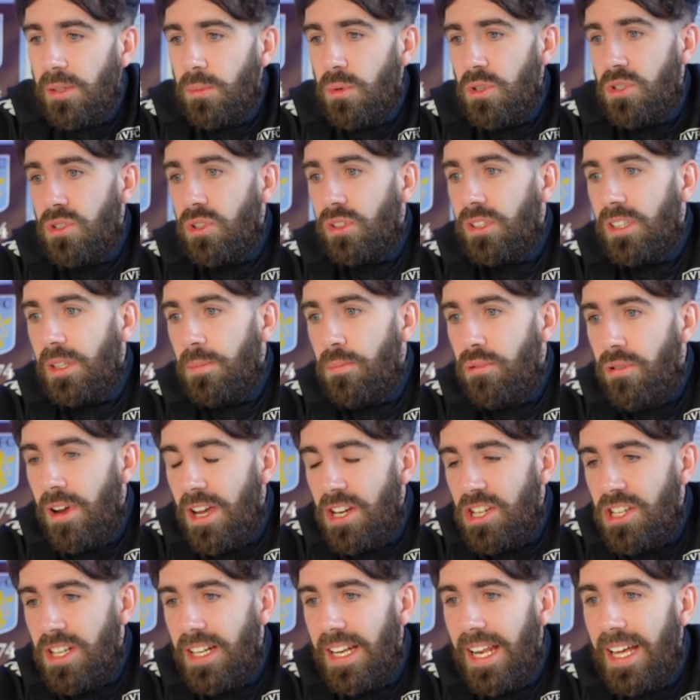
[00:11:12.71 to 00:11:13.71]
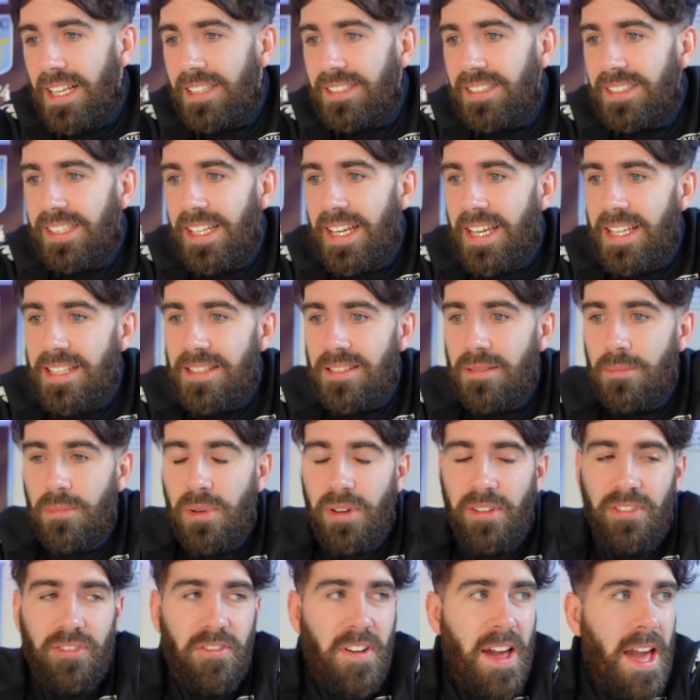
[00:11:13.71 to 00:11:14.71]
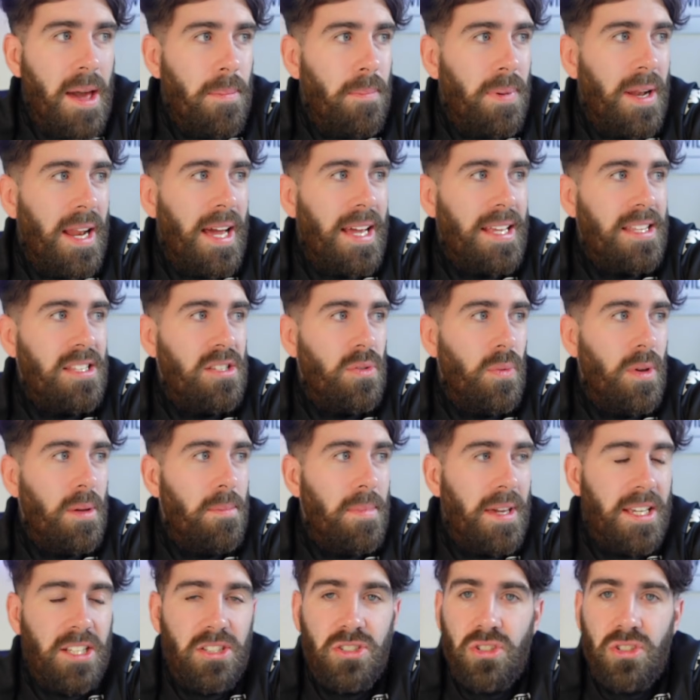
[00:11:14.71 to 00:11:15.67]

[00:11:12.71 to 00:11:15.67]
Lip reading: was under pressure last season, but fair play to him.